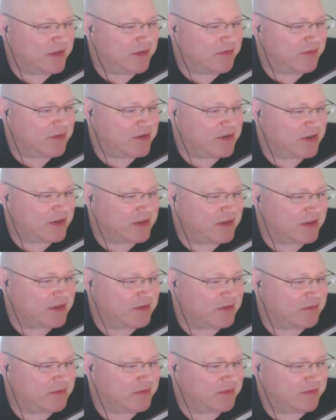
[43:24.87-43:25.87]
original,
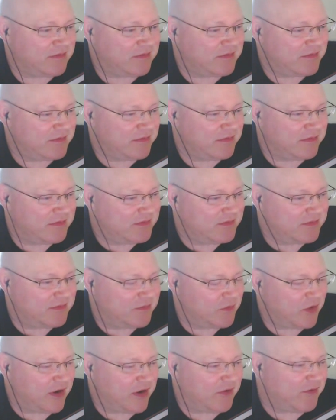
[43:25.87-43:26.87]

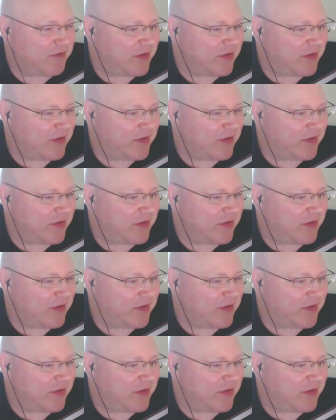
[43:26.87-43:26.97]
whatever?